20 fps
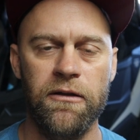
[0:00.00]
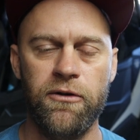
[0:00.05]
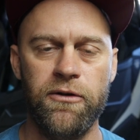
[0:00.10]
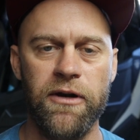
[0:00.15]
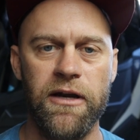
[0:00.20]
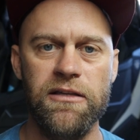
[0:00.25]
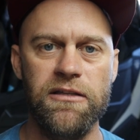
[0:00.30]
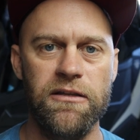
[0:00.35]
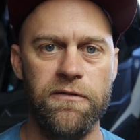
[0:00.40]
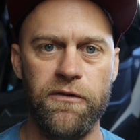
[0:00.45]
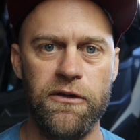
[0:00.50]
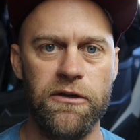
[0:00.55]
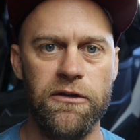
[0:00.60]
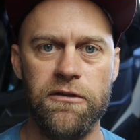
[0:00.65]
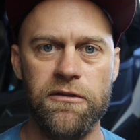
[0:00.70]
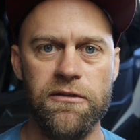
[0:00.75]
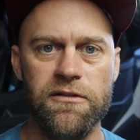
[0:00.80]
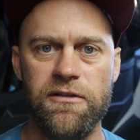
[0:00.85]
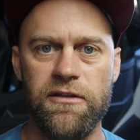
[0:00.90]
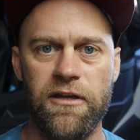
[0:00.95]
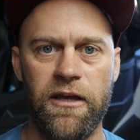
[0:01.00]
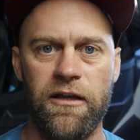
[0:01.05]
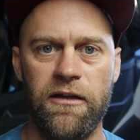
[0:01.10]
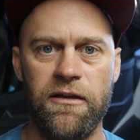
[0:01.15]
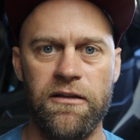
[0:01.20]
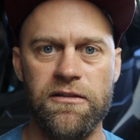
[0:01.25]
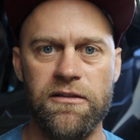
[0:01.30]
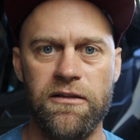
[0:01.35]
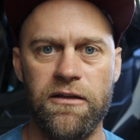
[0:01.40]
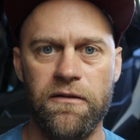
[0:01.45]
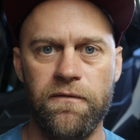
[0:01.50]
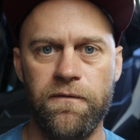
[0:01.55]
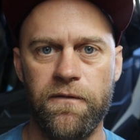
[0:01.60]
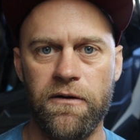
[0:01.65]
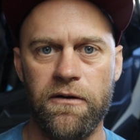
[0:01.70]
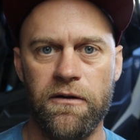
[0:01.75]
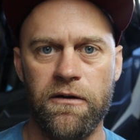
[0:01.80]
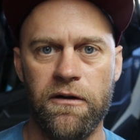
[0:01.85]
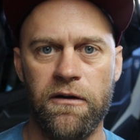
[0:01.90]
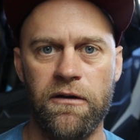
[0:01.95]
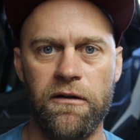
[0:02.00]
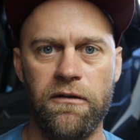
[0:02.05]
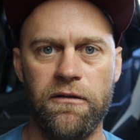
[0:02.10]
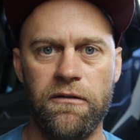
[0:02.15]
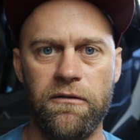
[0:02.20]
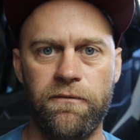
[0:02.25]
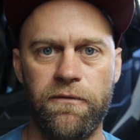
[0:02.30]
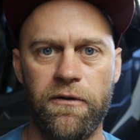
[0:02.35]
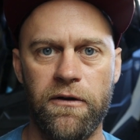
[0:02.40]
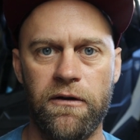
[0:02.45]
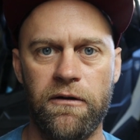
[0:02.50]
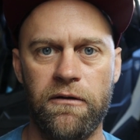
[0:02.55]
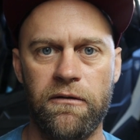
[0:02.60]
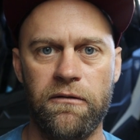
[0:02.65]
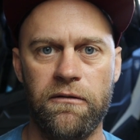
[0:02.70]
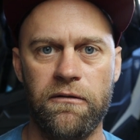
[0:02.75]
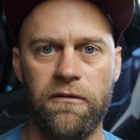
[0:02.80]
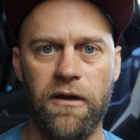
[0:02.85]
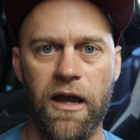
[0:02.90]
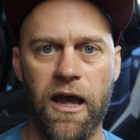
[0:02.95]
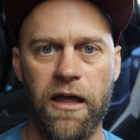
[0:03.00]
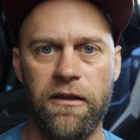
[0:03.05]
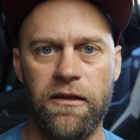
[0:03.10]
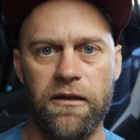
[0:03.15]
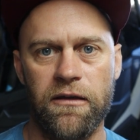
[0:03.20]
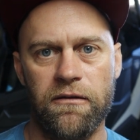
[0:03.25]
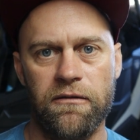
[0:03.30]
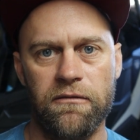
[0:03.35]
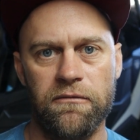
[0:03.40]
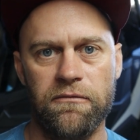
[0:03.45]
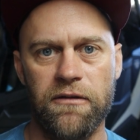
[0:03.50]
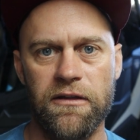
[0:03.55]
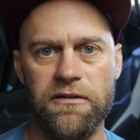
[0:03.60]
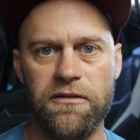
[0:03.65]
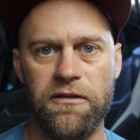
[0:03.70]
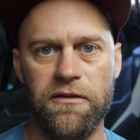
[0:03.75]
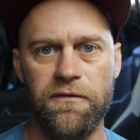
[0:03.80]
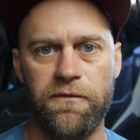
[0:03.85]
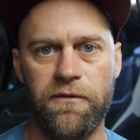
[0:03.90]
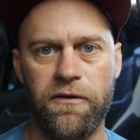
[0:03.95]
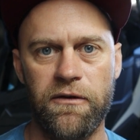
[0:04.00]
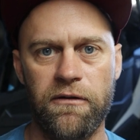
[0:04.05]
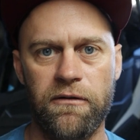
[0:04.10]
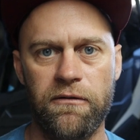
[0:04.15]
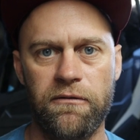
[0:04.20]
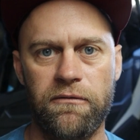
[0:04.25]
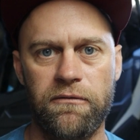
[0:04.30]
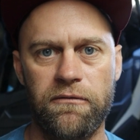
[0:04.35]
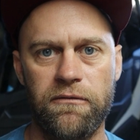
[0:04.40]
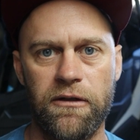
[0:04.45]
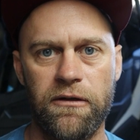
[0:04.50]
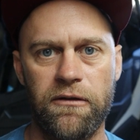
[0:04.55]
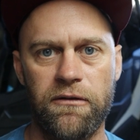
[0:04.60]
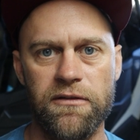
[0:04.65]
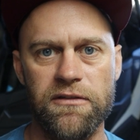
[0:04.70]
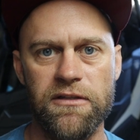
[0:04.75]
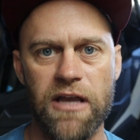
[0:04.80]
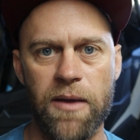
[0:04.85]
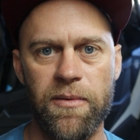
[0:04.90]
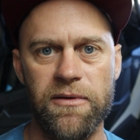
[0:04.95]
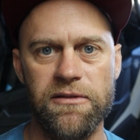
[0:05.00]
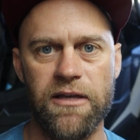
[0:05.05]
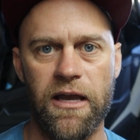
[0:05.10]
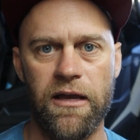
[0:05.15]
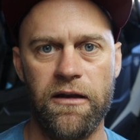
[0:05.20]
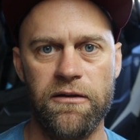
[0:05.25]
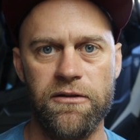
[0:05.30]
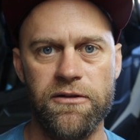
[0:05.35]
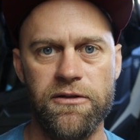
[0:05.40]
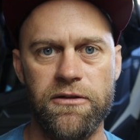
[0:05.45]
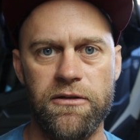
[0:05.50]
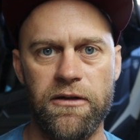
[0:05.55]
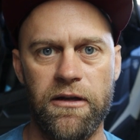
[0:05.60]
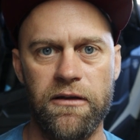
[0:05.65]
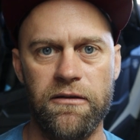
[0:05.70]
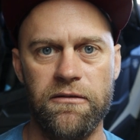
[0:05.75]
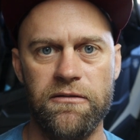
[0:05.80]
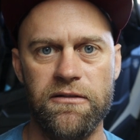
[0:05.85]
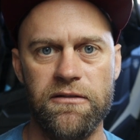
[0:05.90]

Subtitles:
crazy views. And it's good for the side-by-side industry.